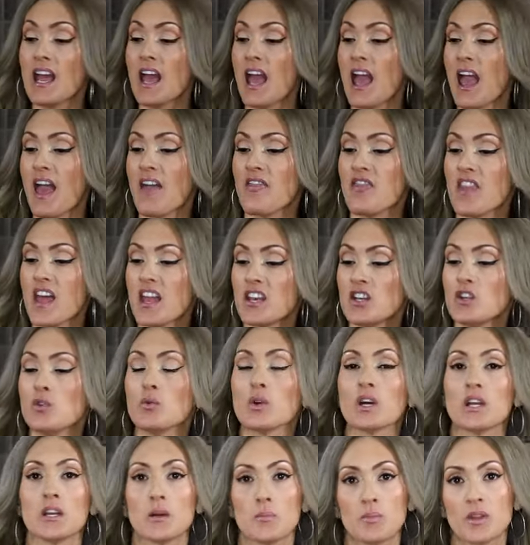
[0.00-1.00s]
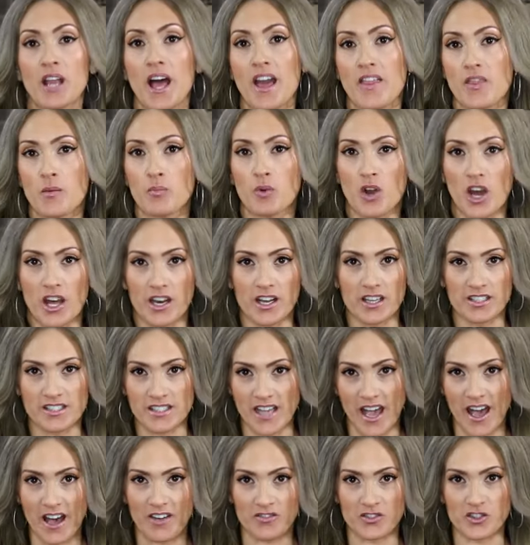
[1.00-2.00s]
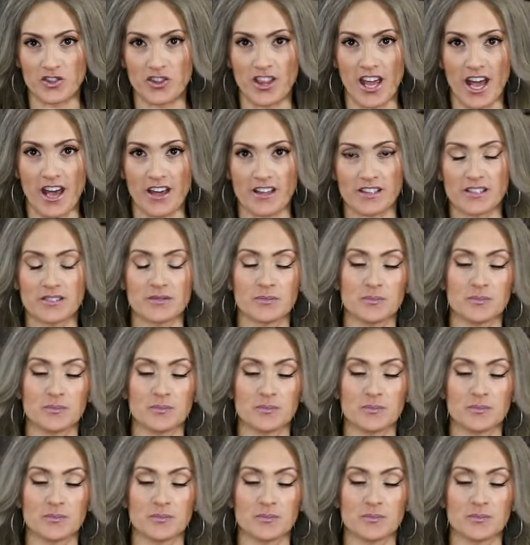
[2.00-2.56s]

and then you can apply the products after that.